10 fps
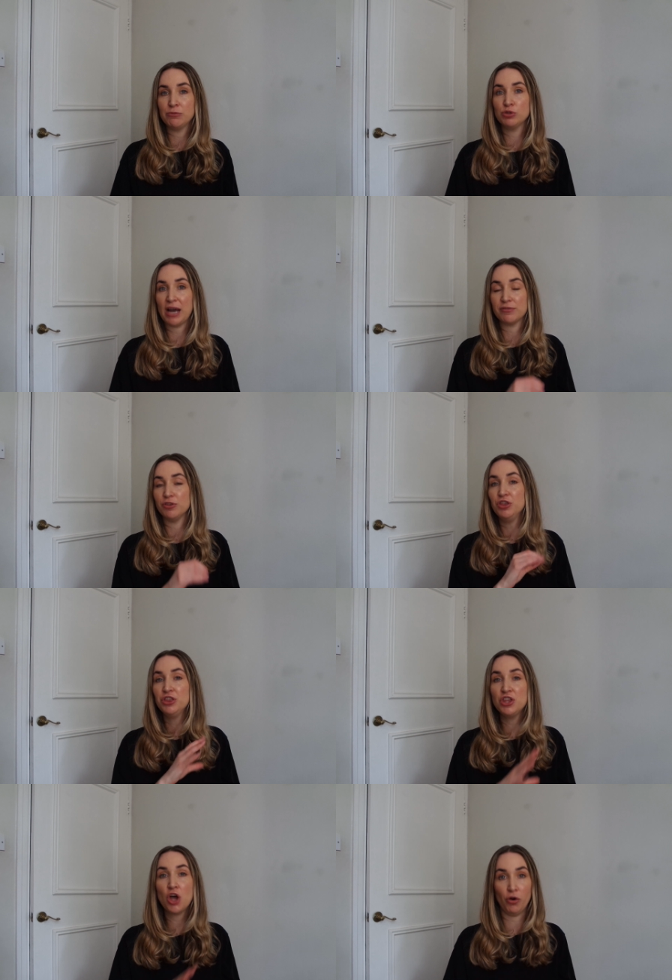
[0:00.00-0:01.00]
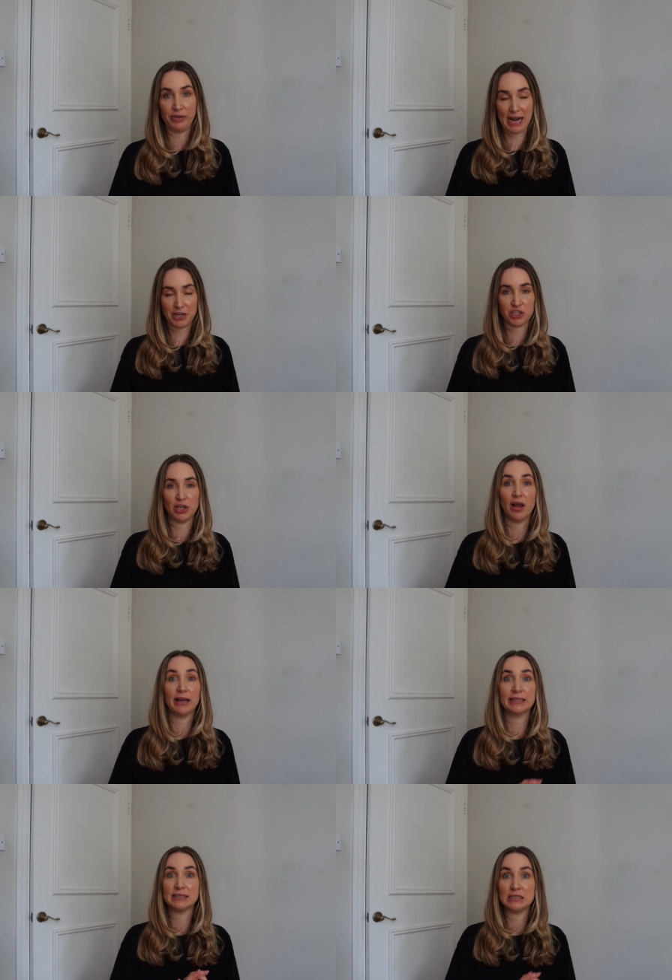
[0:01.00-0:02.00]
and would have no reaction,
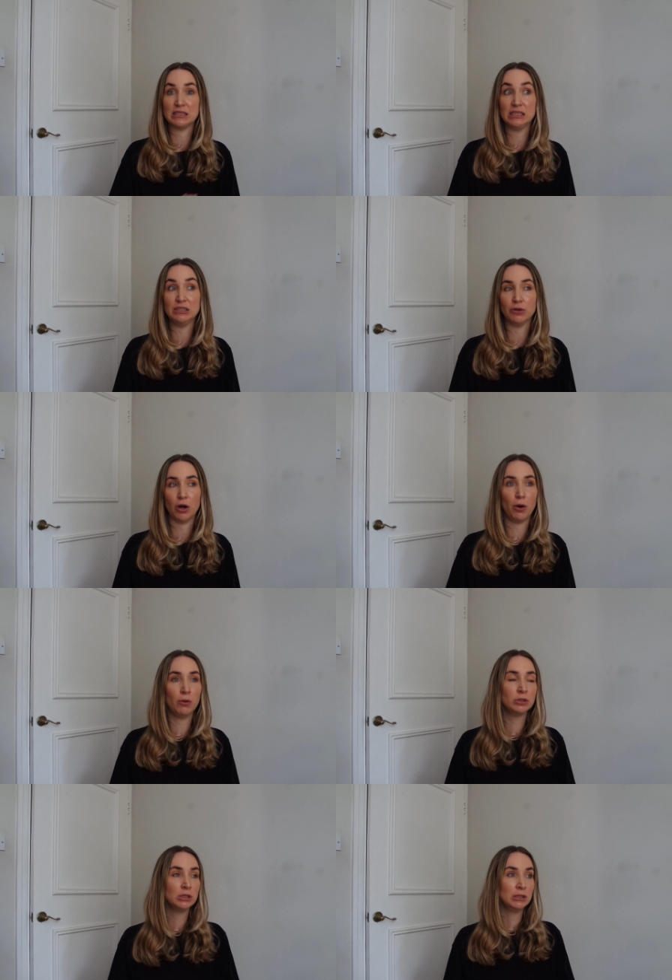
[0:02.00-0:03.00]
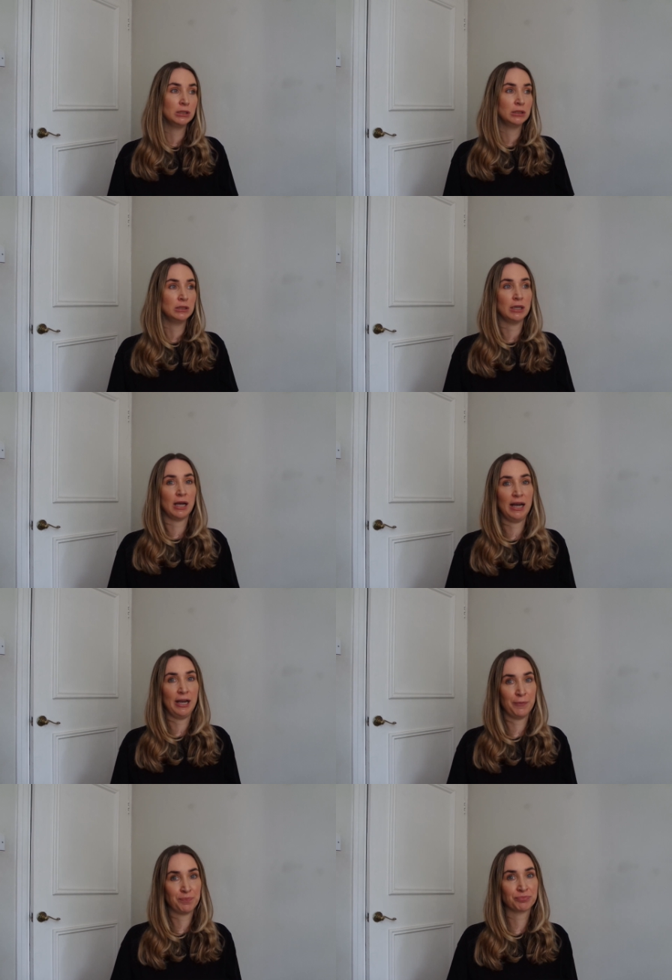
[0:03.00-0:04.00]
like zero.
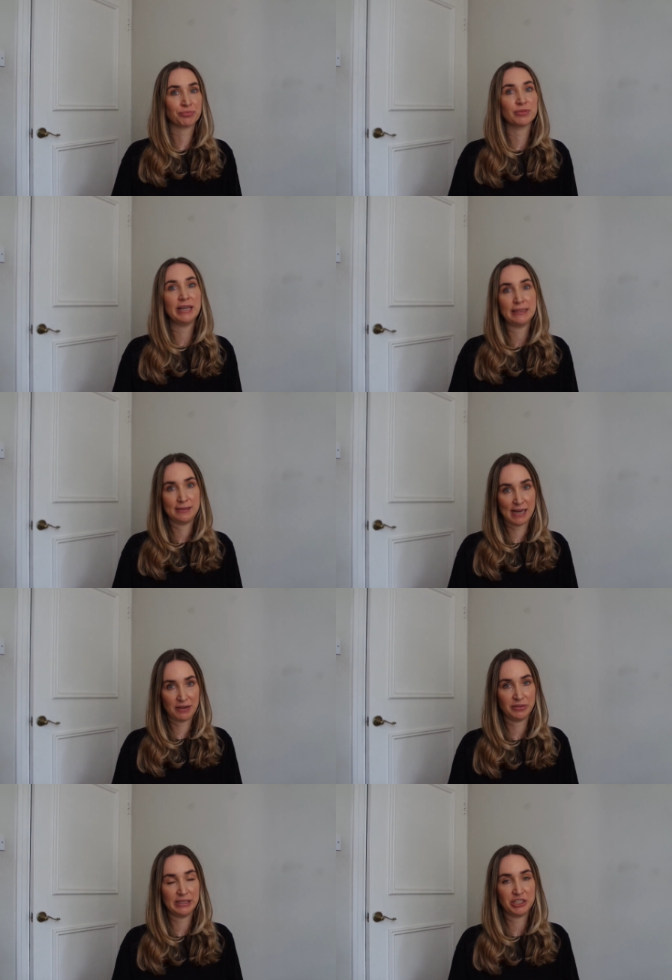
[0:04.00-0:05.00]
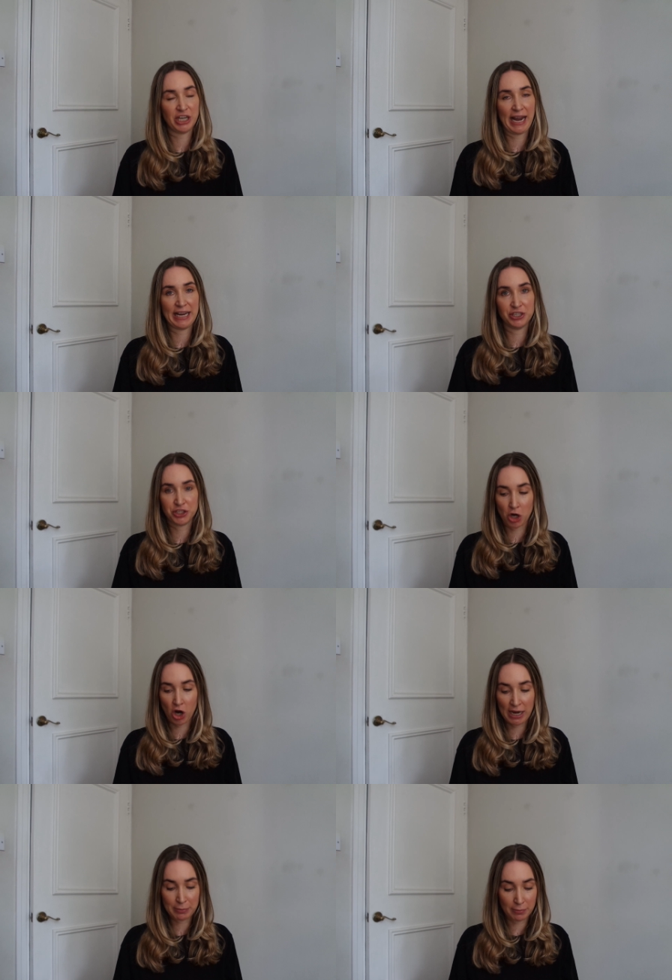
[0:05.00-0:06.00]
It definitely changed.
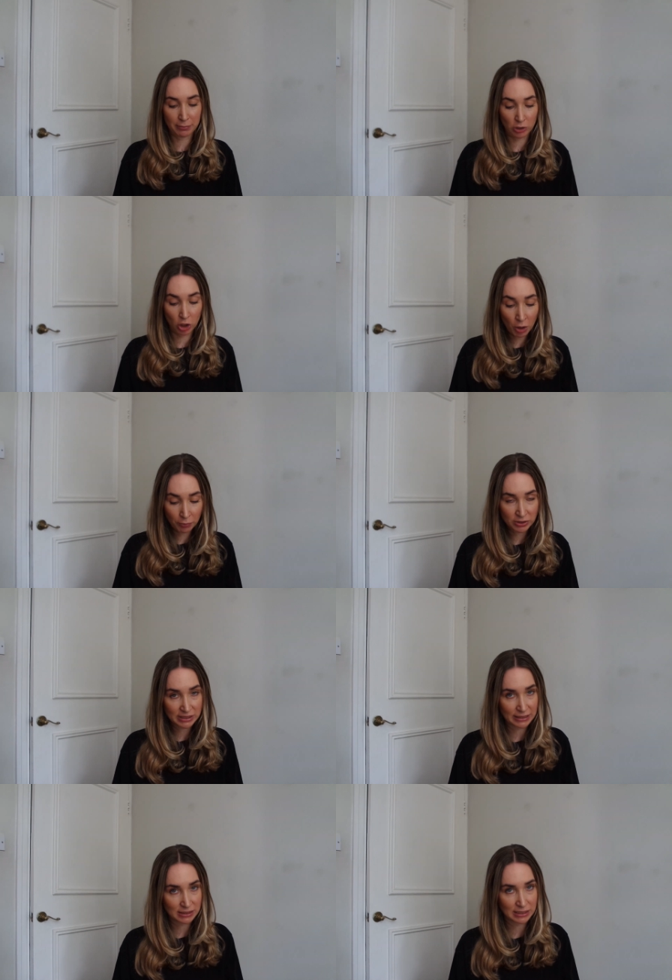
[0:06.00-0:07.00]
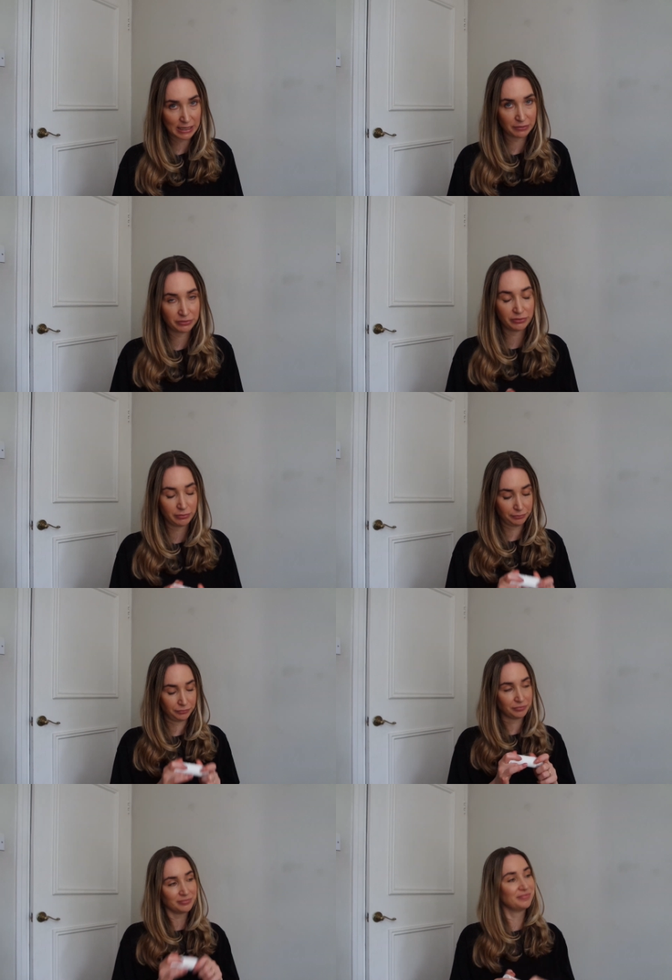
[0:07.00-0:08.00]
I am a lot more sensitive,
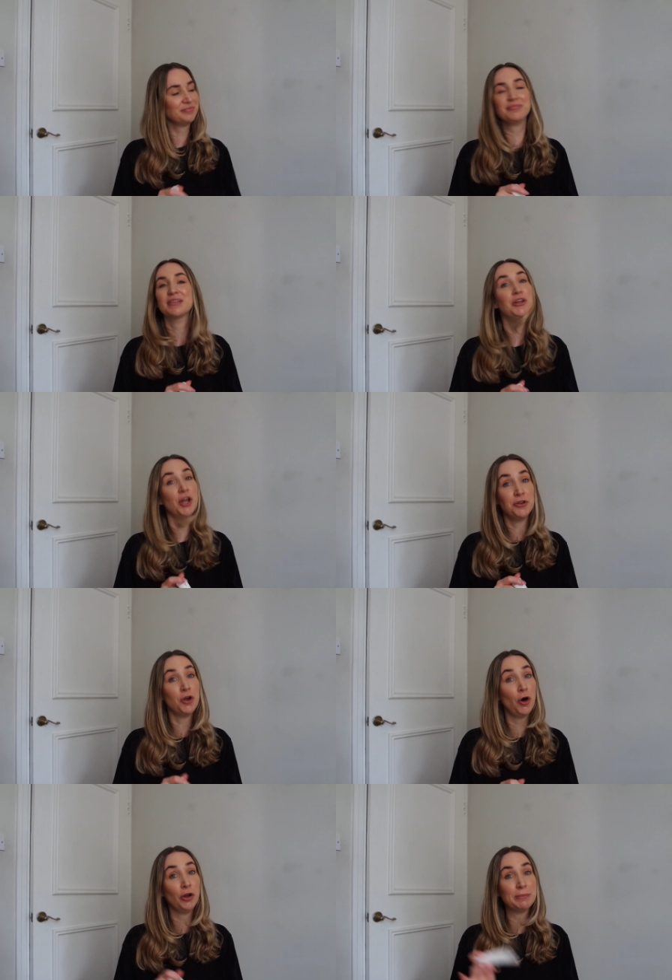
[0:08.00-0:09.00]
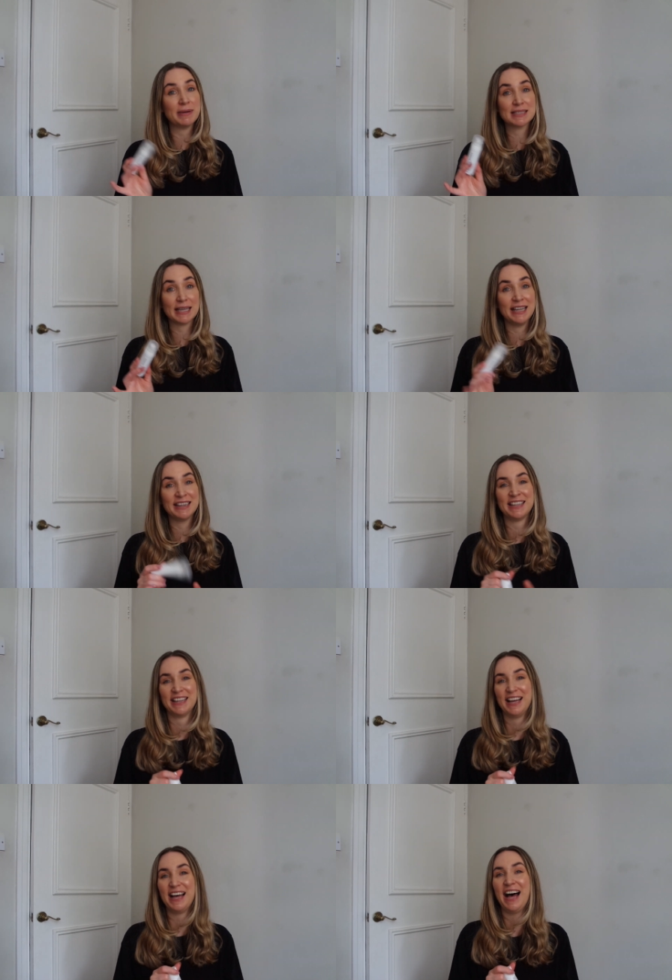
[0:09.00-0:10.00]
and not only my skin.
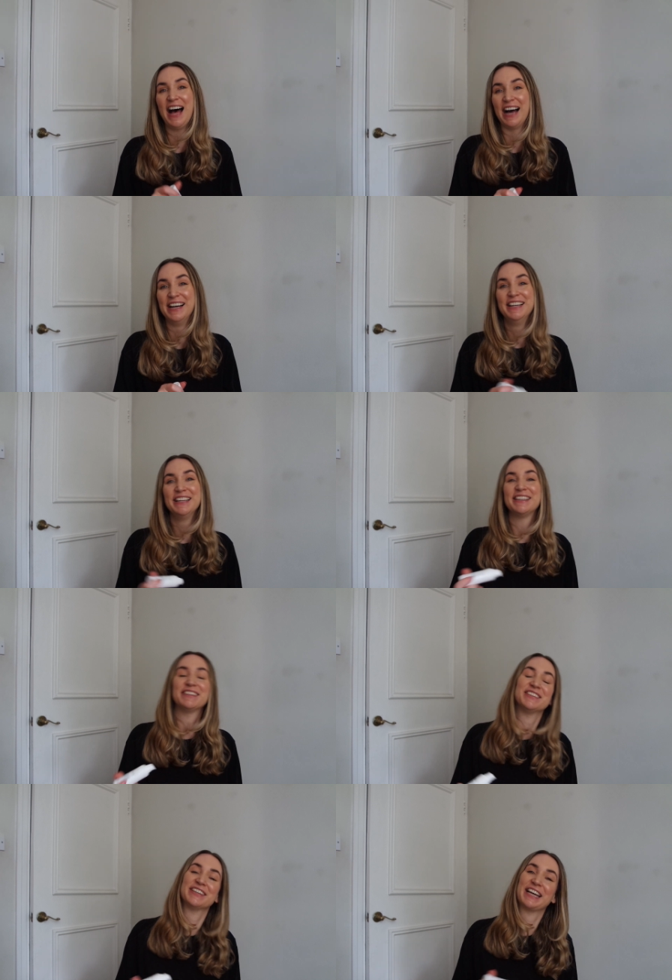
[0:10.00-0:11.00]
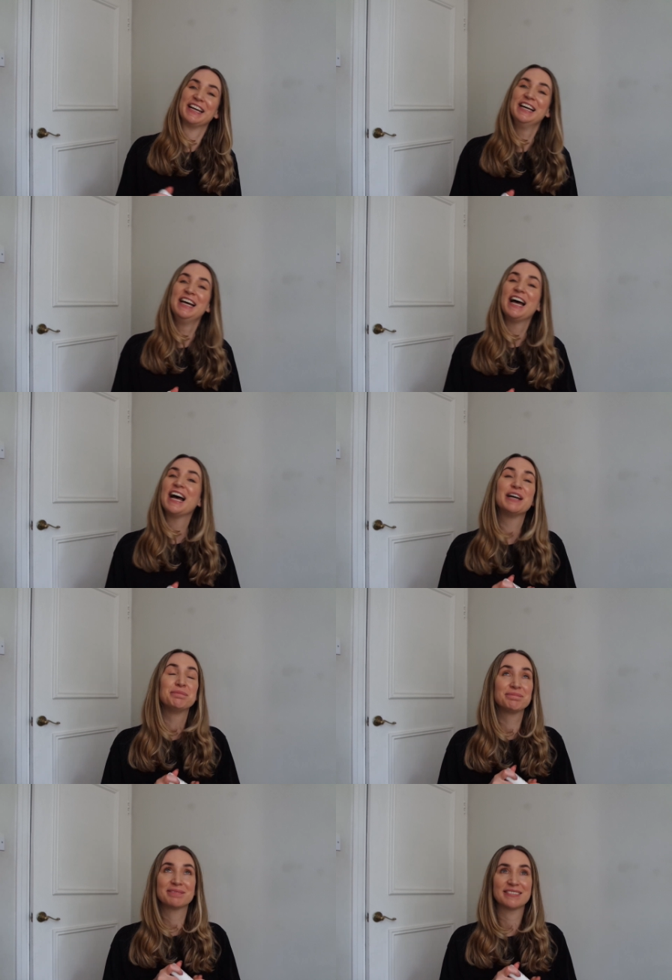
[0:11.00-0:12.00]
No, I'm joking.
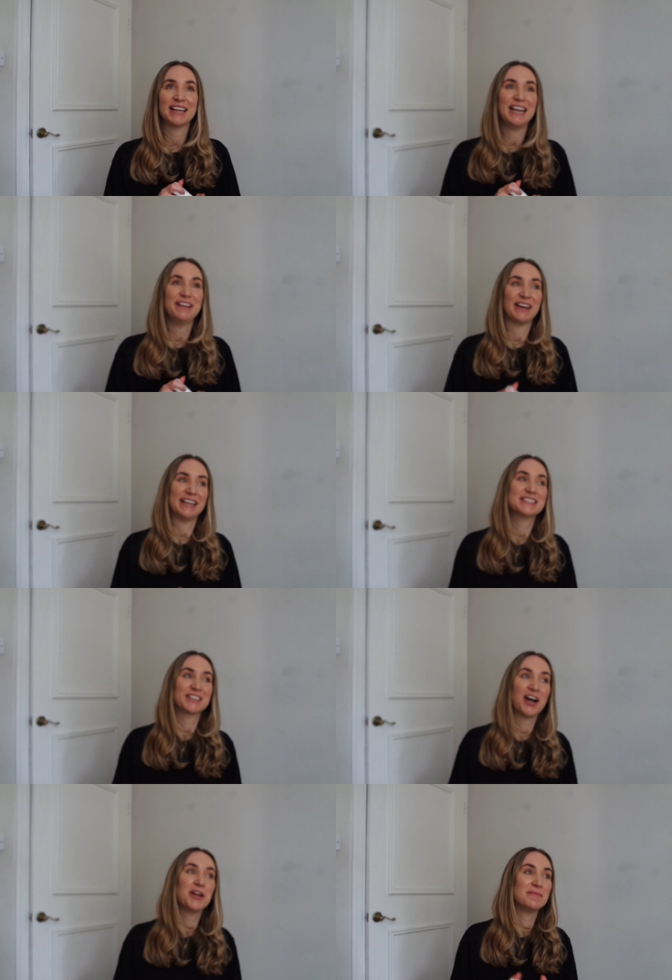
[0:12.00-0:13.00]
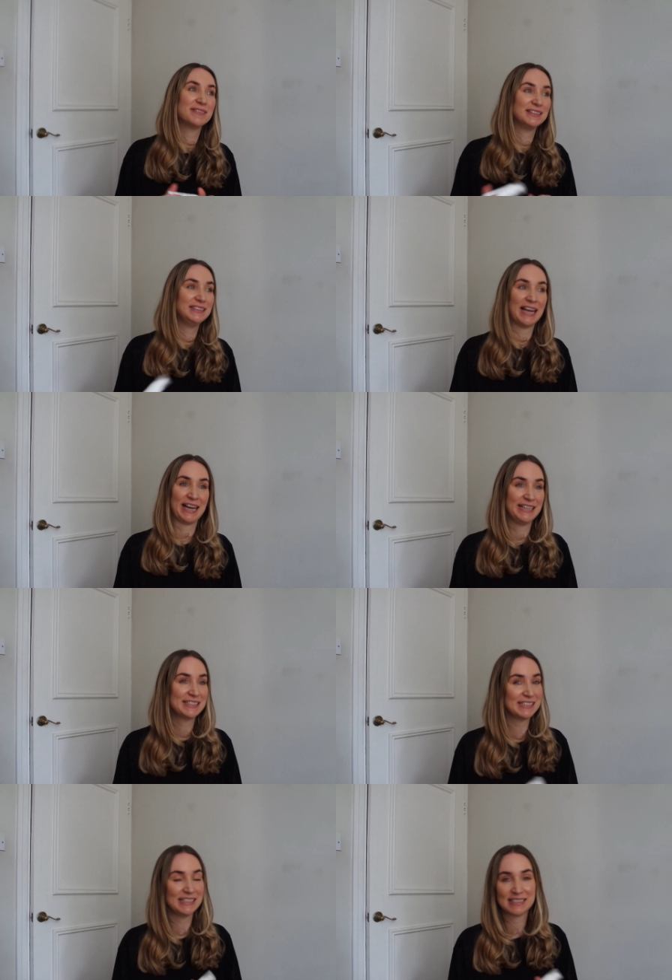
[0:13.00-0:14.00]
Anyway, so yeah,
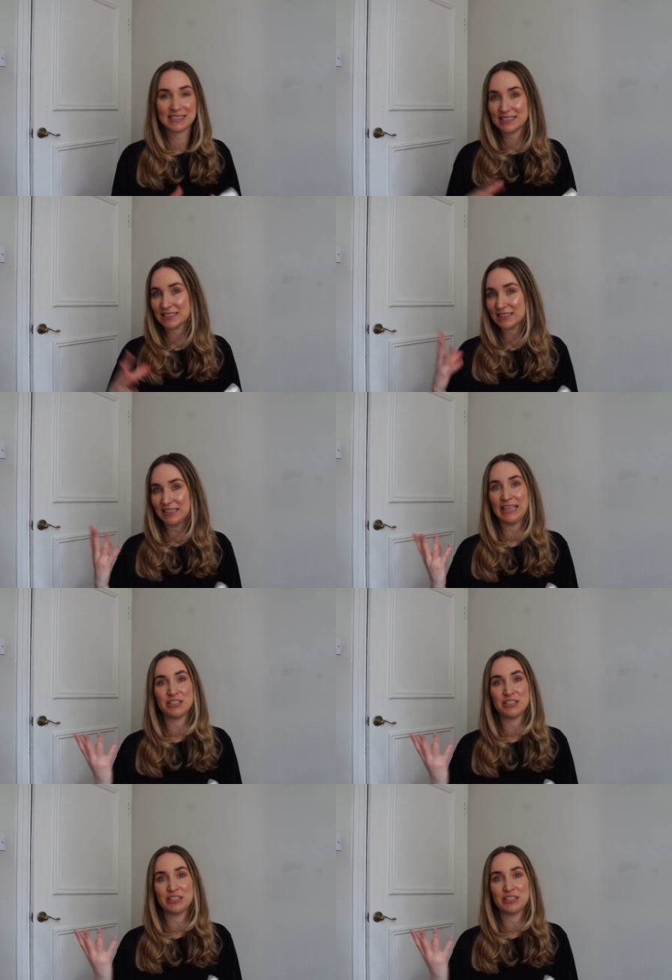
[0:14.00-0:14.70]
it's